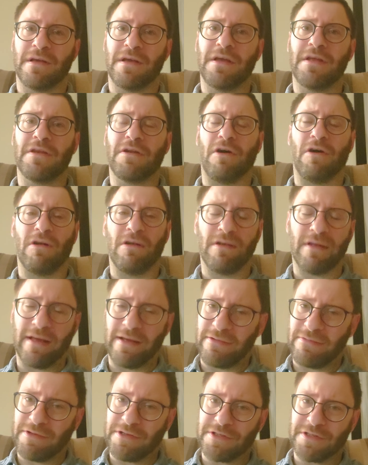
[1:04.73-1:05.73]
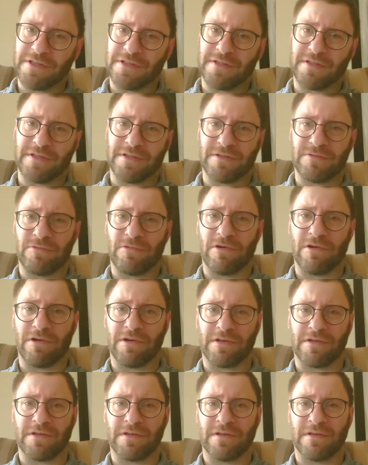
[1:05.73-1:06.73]
in all languages this
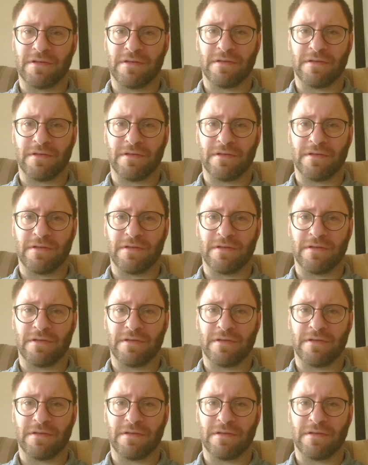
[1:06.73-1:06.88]
word